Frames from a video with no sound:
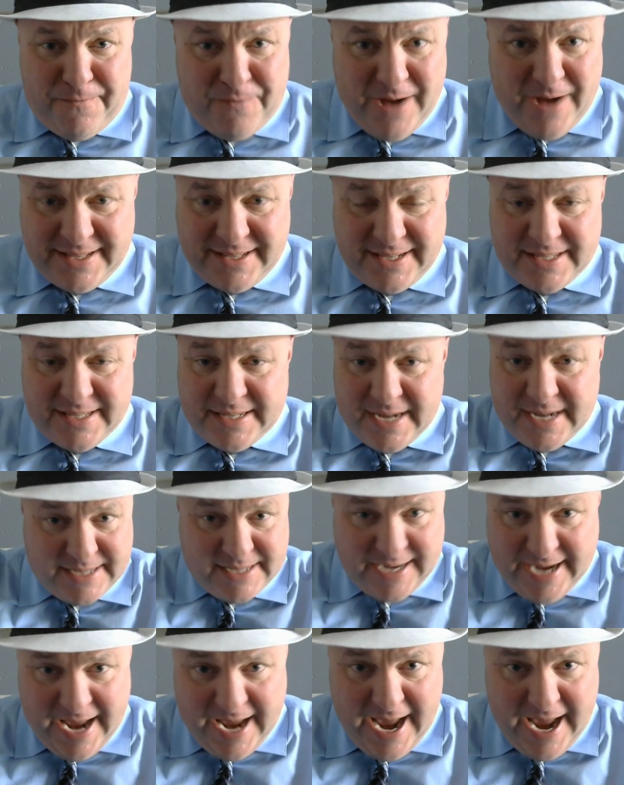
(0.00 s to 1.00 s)
Francis
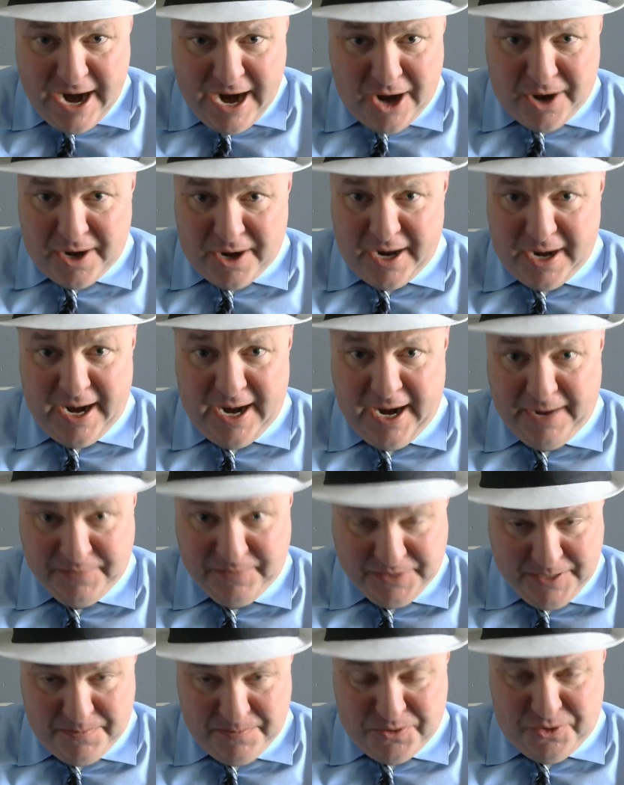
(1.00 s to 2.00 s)
doesn't care if
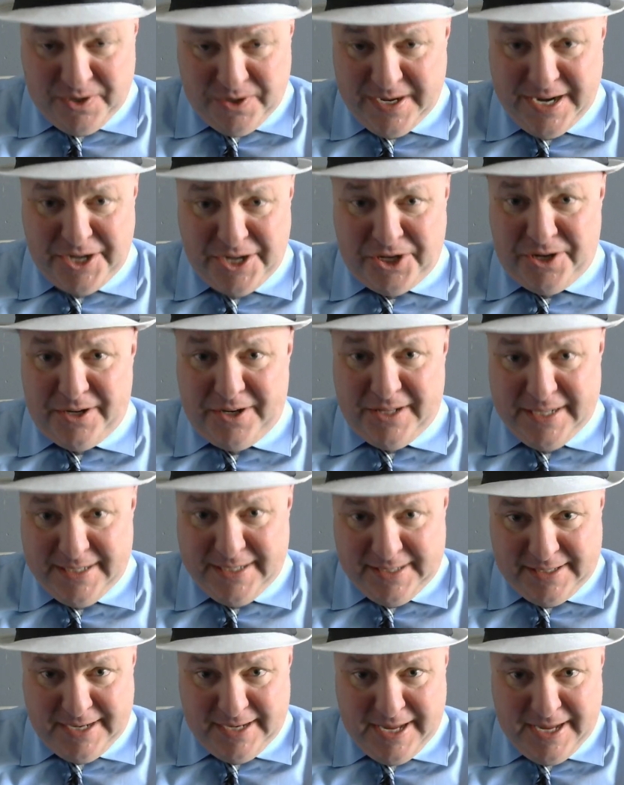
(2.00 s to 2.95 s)
some traditionalists